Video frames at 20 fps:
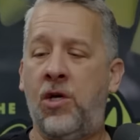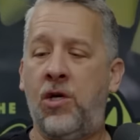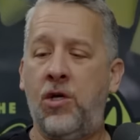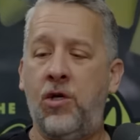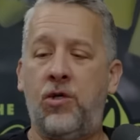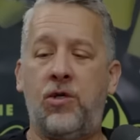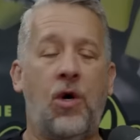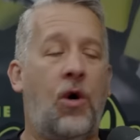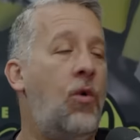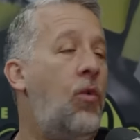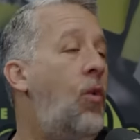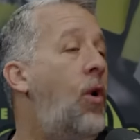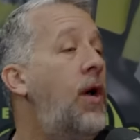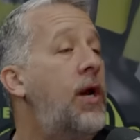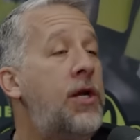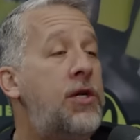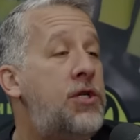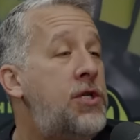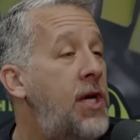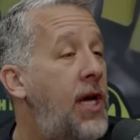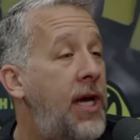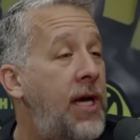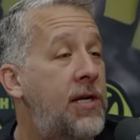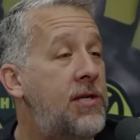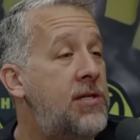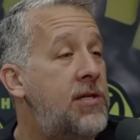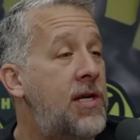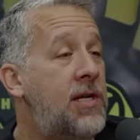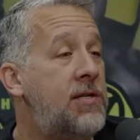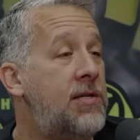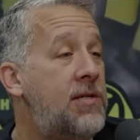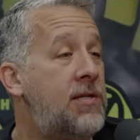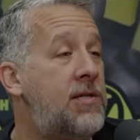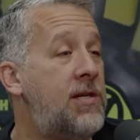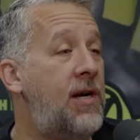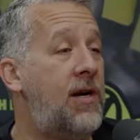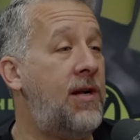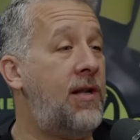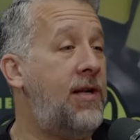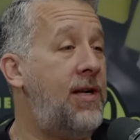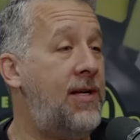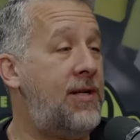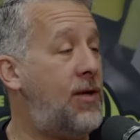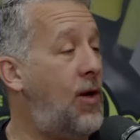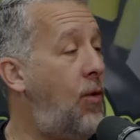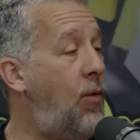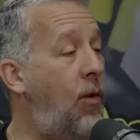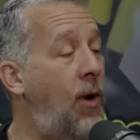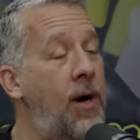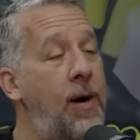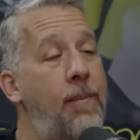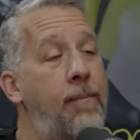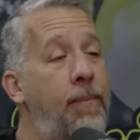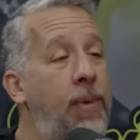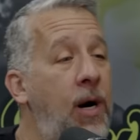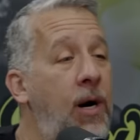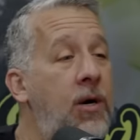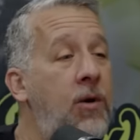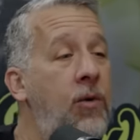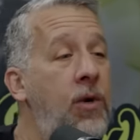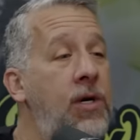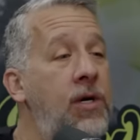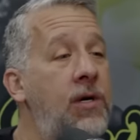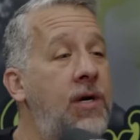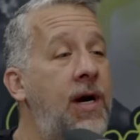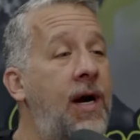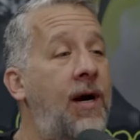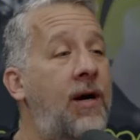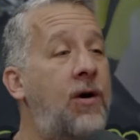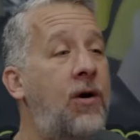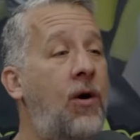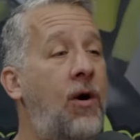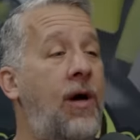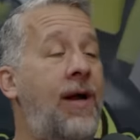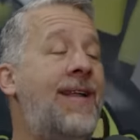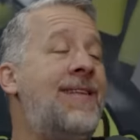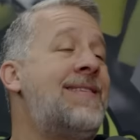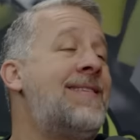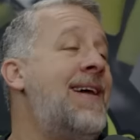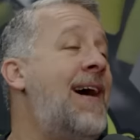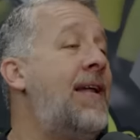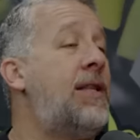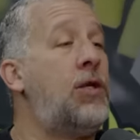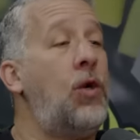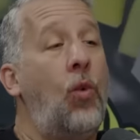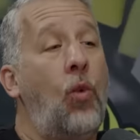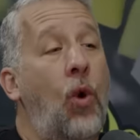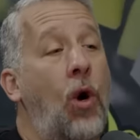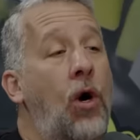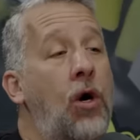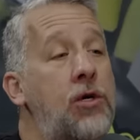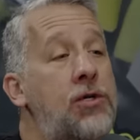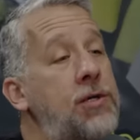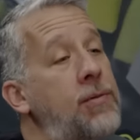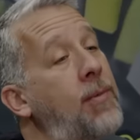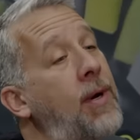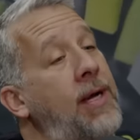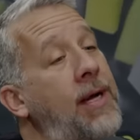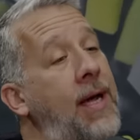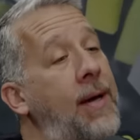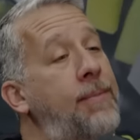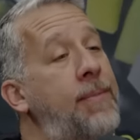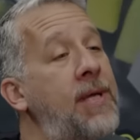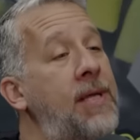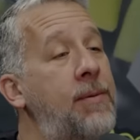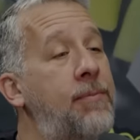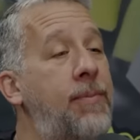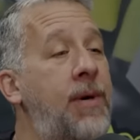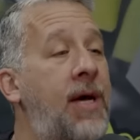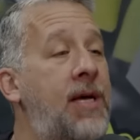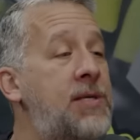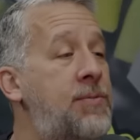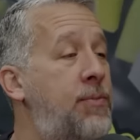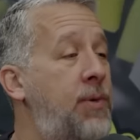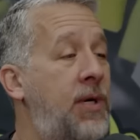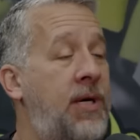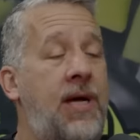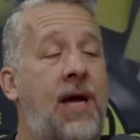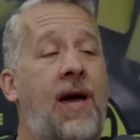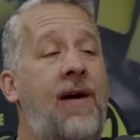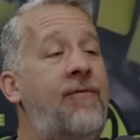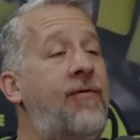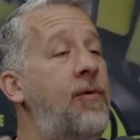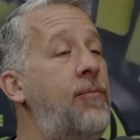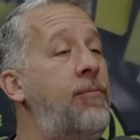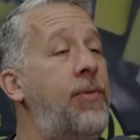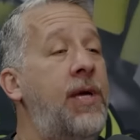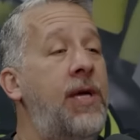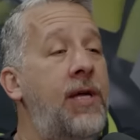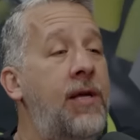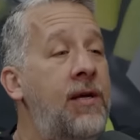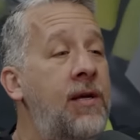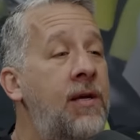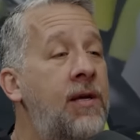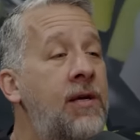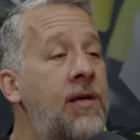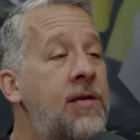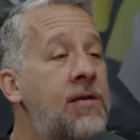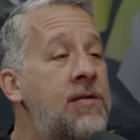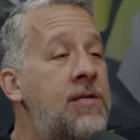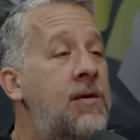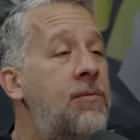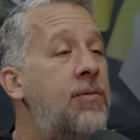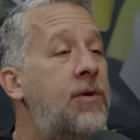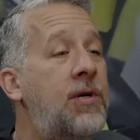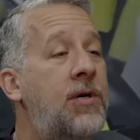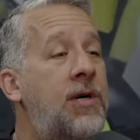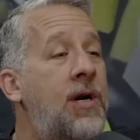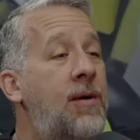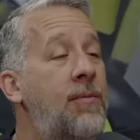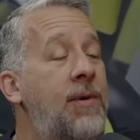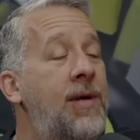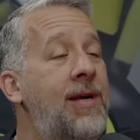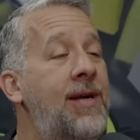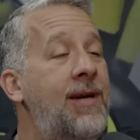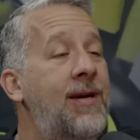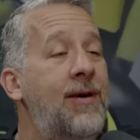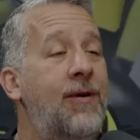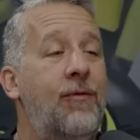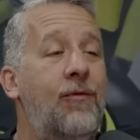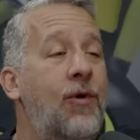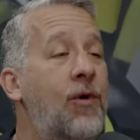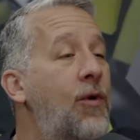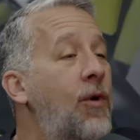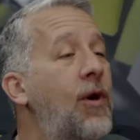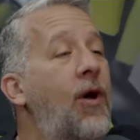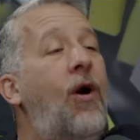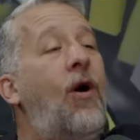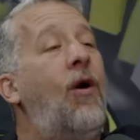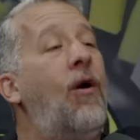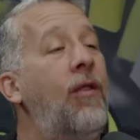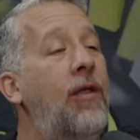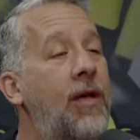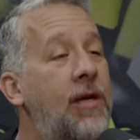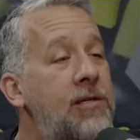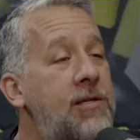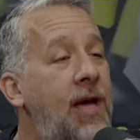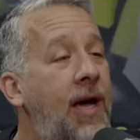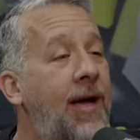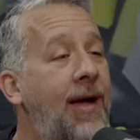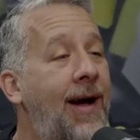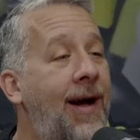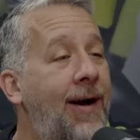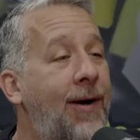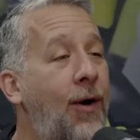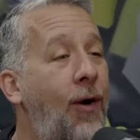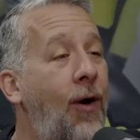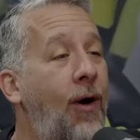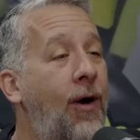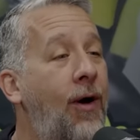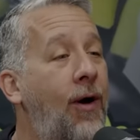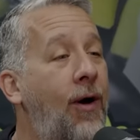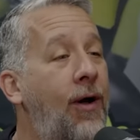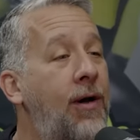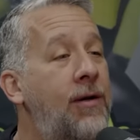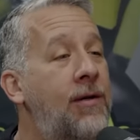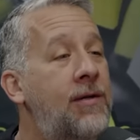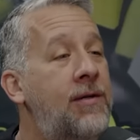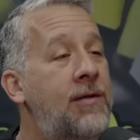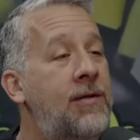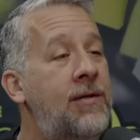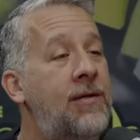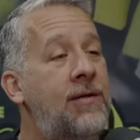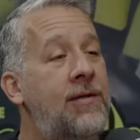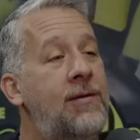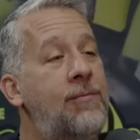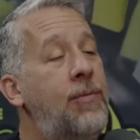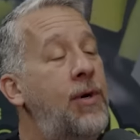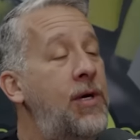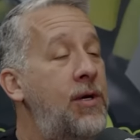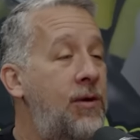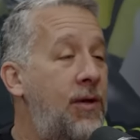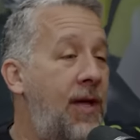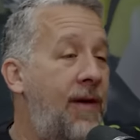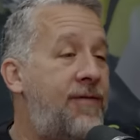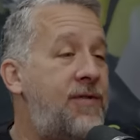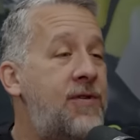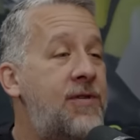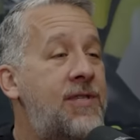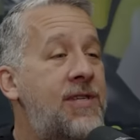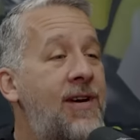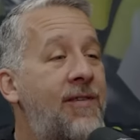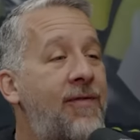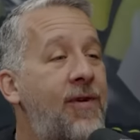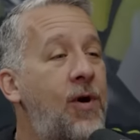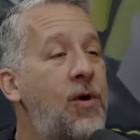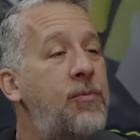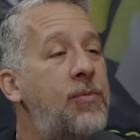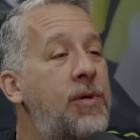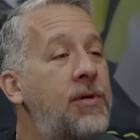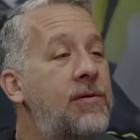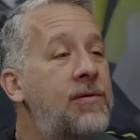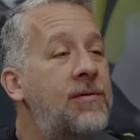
you don't want to change necessarily. You don't want to buck what you got going. It's right. not the worst. It might not be the best, but God forbid something could come in here and ruin all of this I yeah. got going on. But you left yourself open.